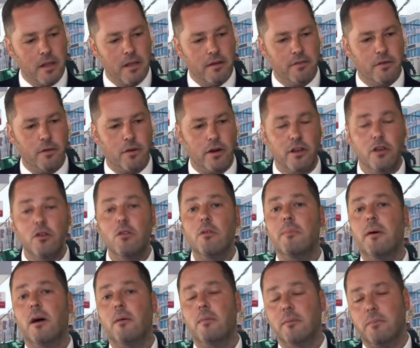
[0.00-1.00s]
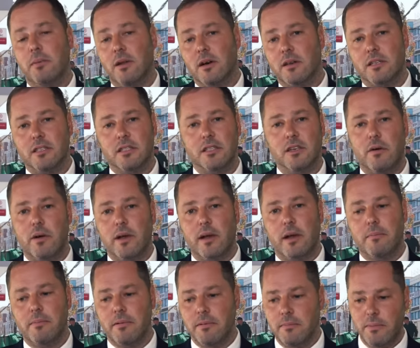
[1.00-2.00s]
for a new apartment block that's going
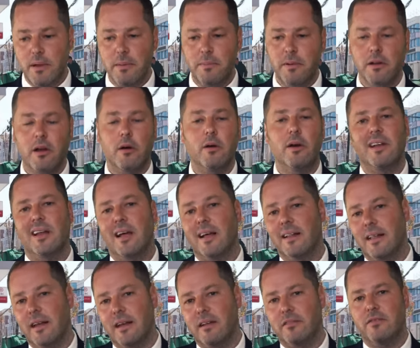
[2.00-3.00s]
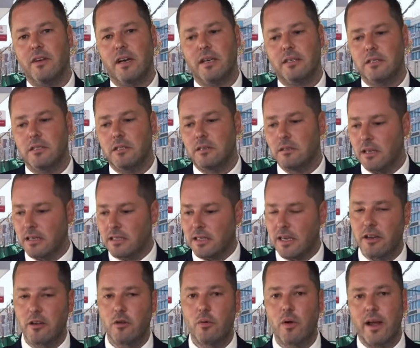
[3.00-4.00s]
up. People go in and they invest. They
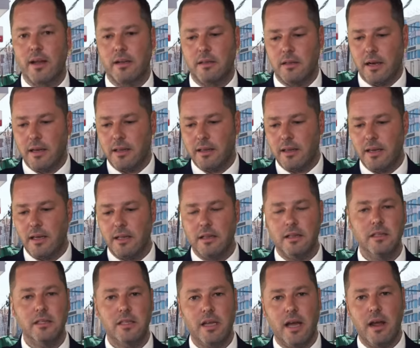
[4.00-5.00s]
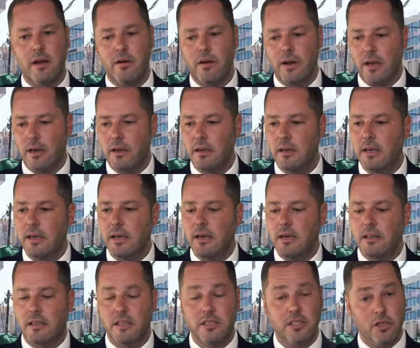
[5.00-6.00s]
say, great, I think in this area,
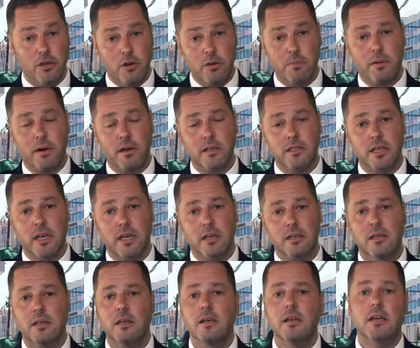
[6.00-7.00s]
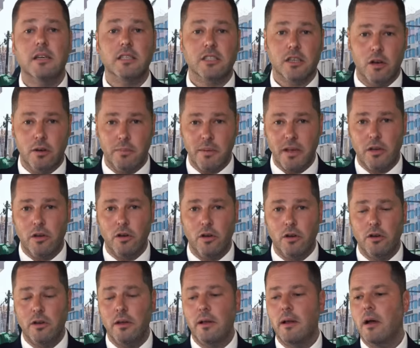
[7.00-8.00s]
this new project is going to be
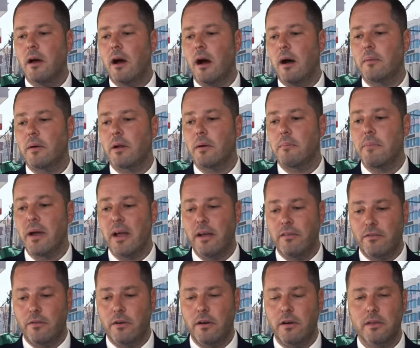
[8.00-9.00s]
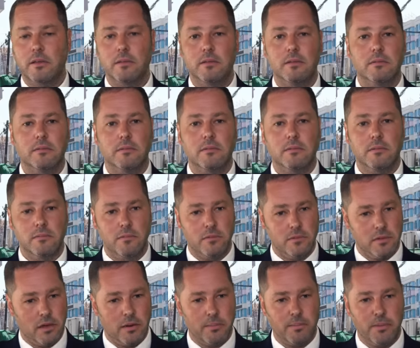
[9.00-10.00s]
good. I'm going to pay for it.
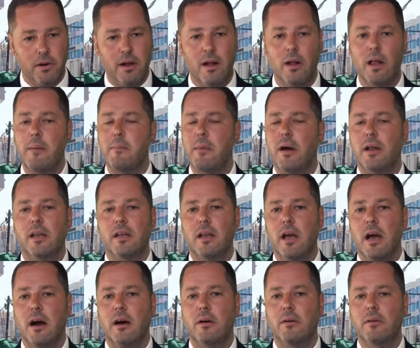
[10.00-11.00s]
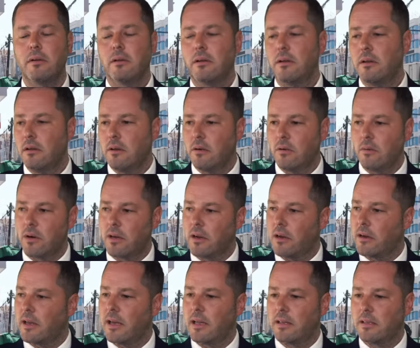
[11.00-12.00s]
I'm going to put all our money down. We're going
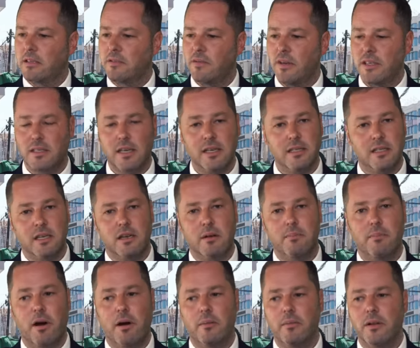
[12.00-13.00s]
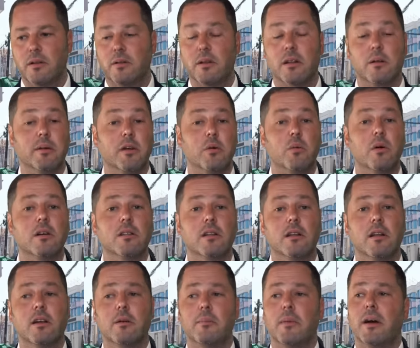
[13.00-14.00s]
to get this fantastic apartment that'll be worth a lot of